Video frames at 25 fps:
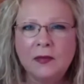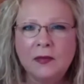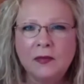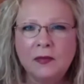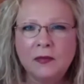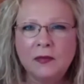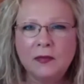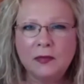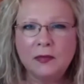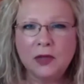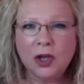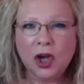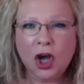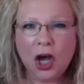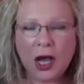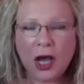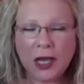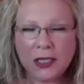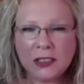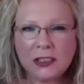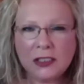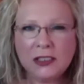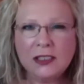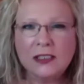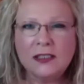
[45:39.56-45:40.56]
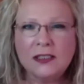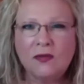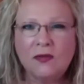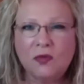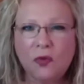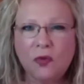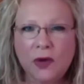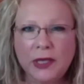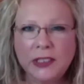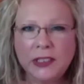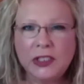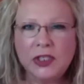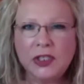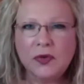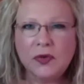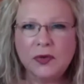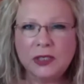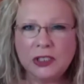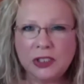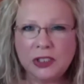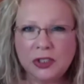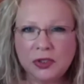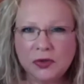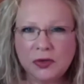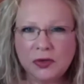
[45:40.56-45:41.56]
conscious of what you were
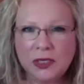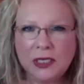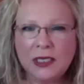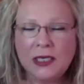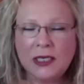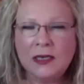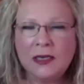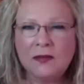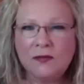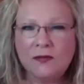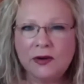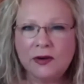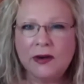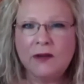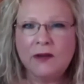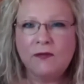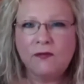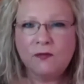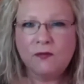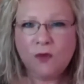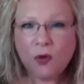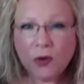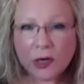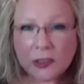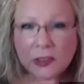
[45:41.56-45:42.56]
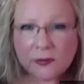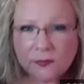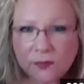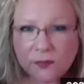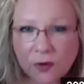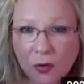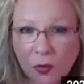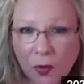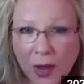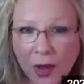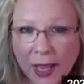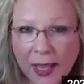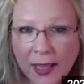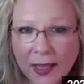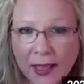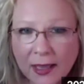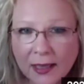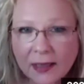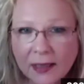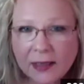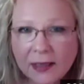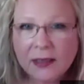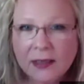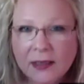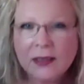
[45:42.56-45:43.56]
doing in a very forceful way.
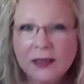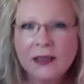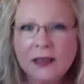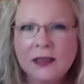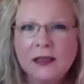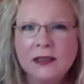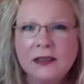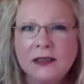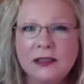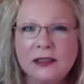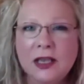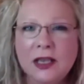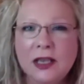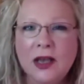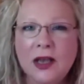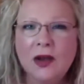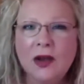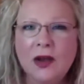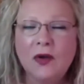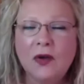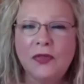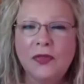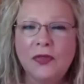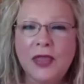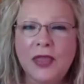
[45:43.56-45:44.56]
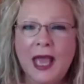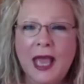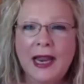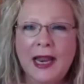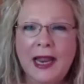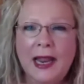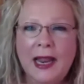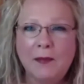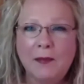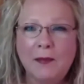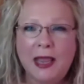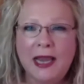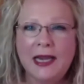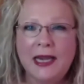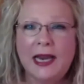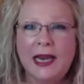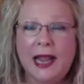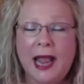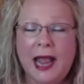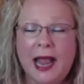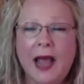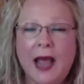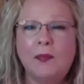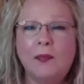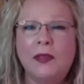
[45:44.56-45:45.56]
So that made it
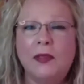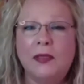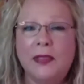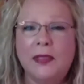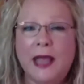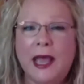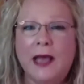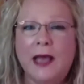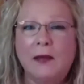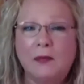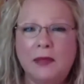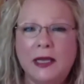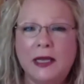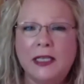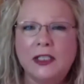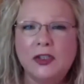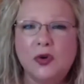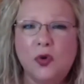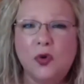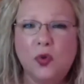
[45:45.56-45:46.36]
happen that much quicker.